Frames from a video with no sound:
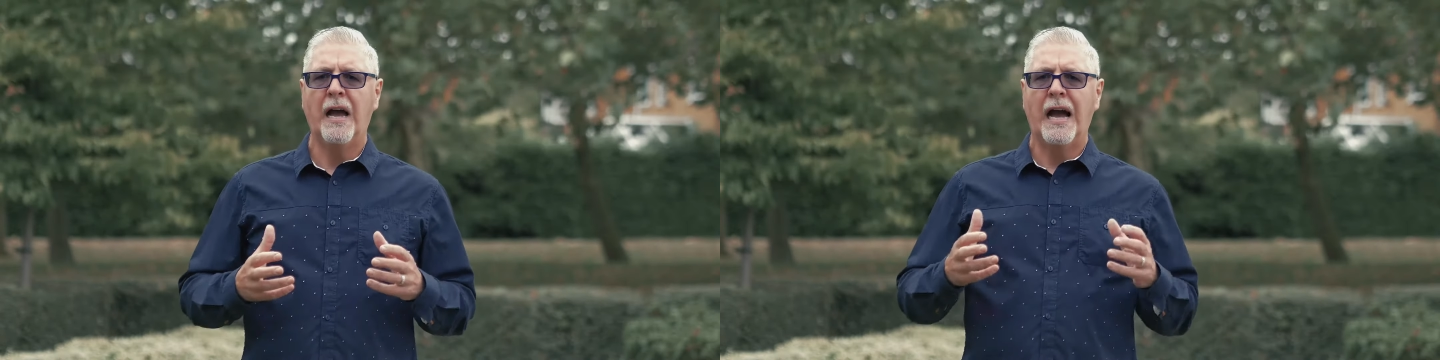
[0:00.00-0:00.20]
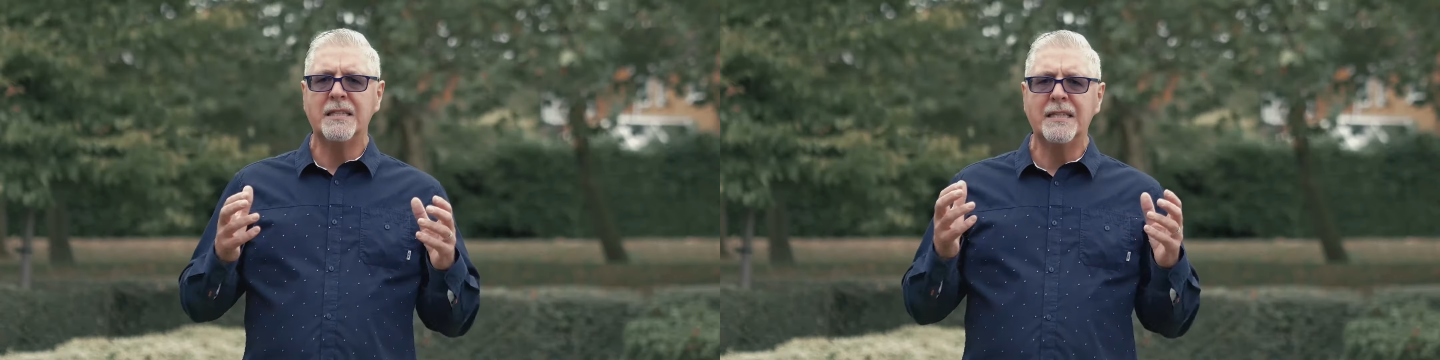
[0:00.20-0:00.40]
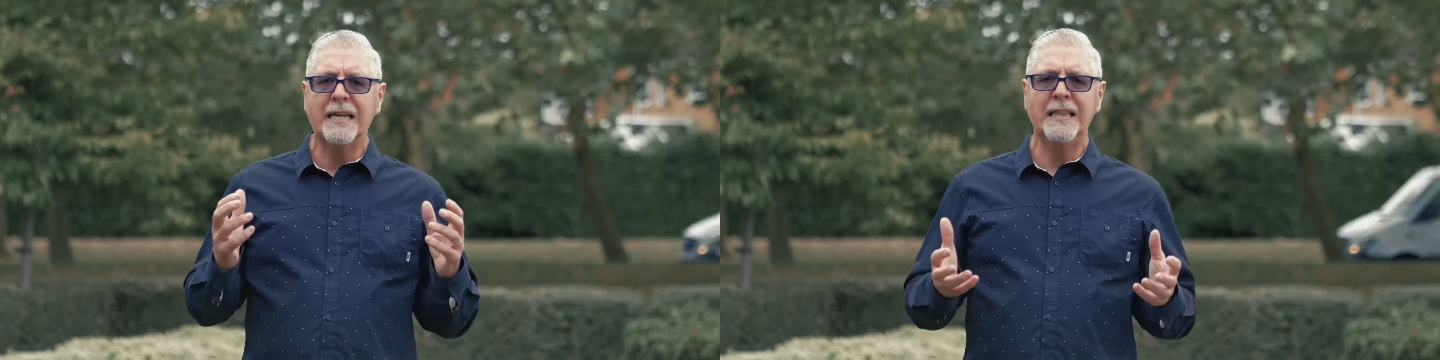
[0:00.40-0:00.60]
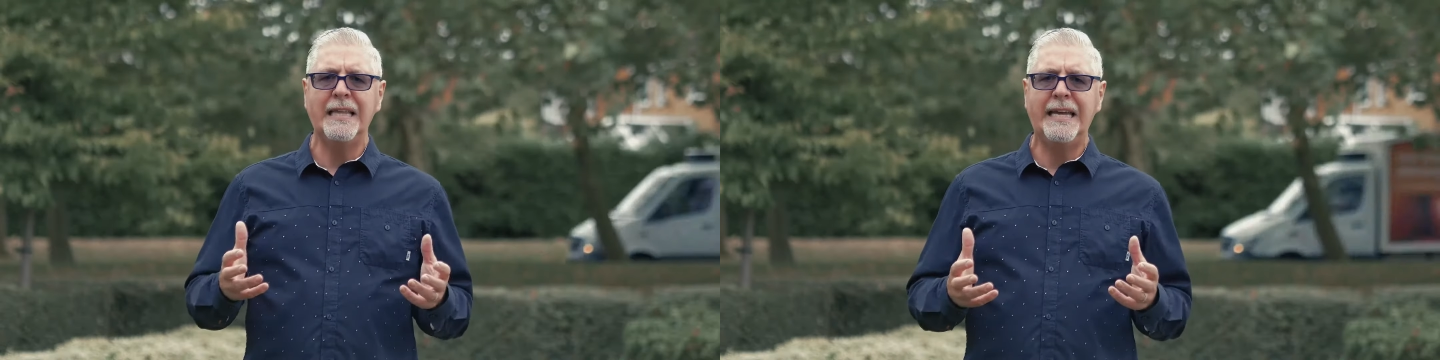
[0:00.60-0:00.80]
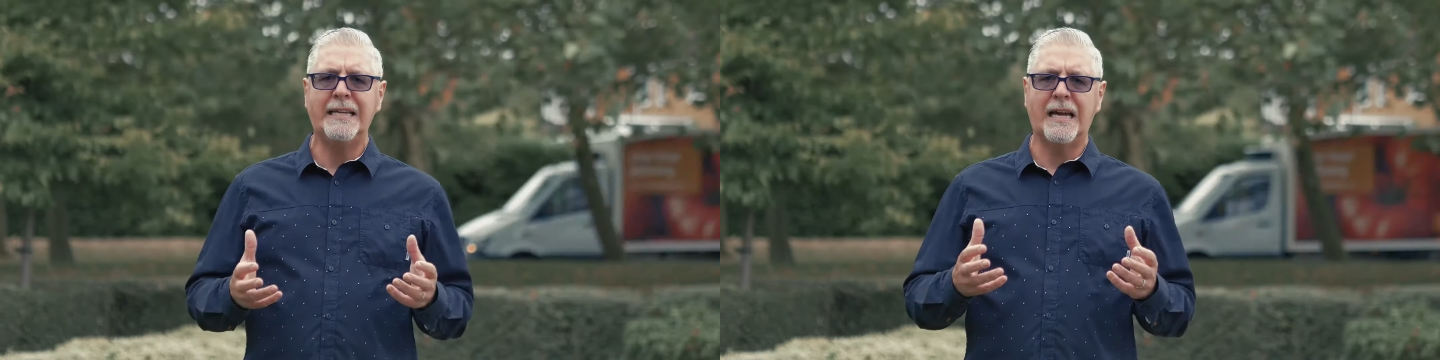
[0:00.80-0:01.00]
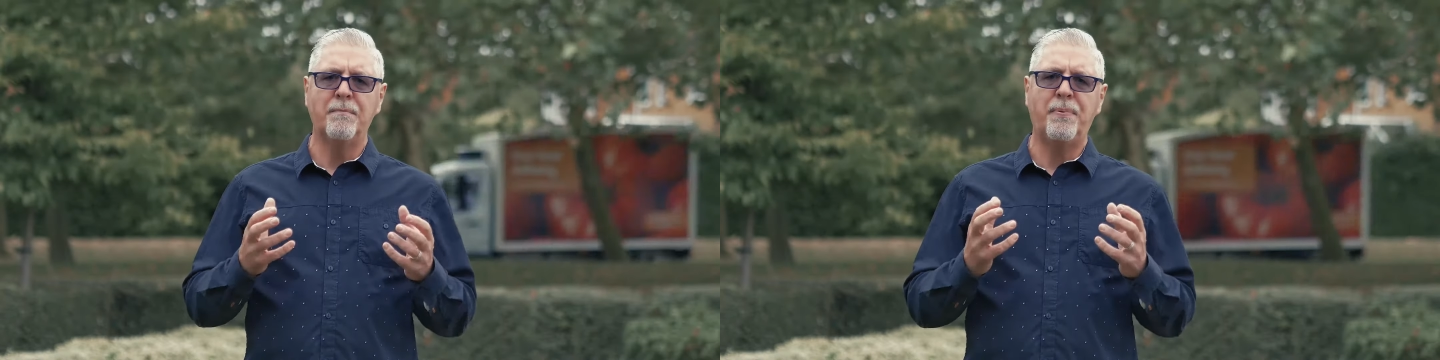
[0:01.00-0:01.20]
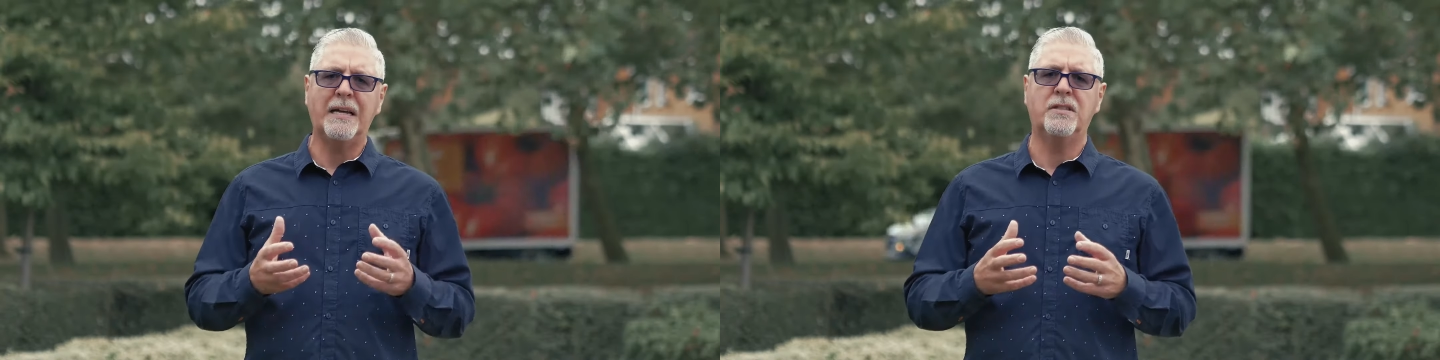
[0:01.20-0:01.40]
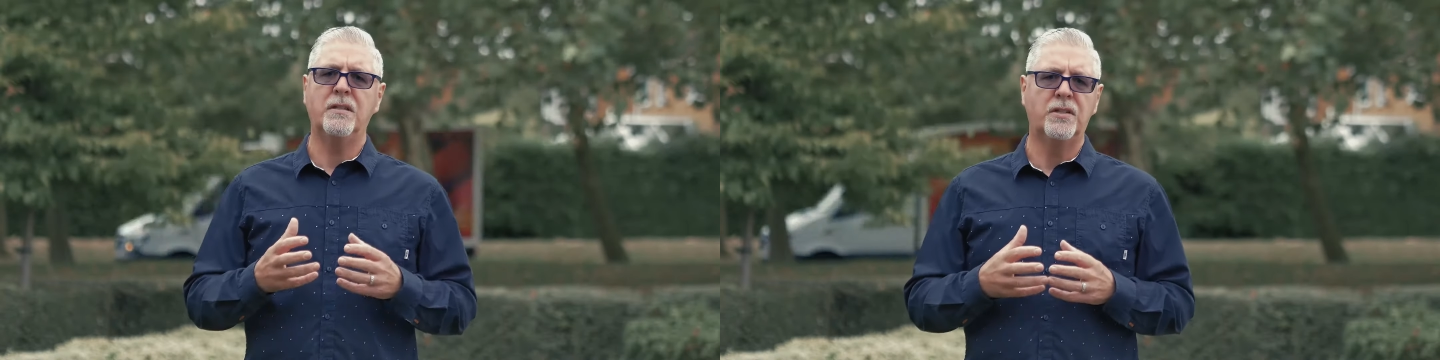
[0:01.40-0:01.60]
as they lead and
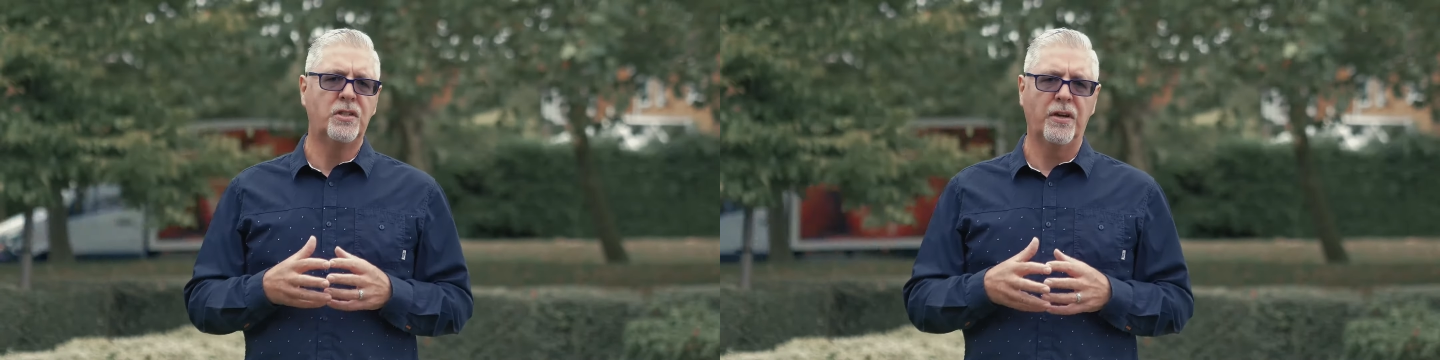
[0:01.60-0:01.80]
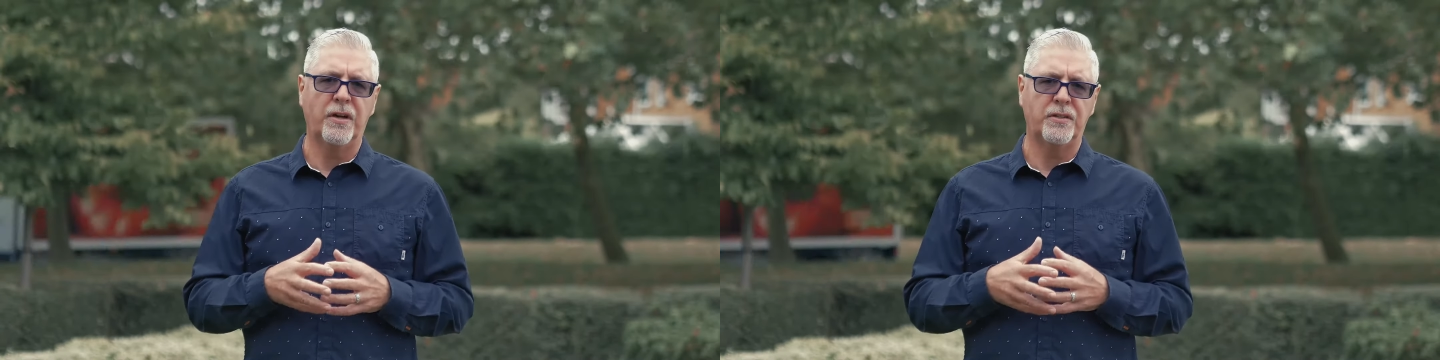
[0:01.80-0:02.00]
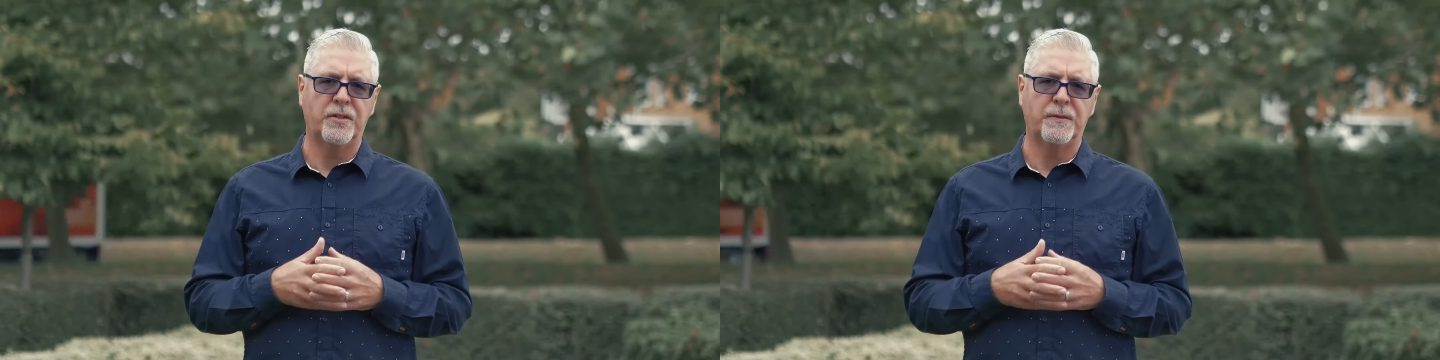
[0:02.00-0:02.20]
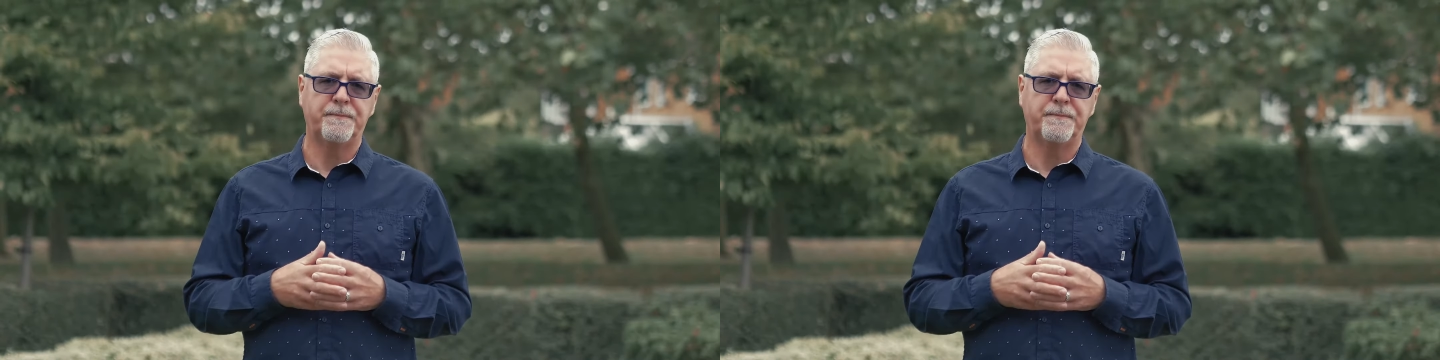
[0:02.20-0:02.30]
pastor the church.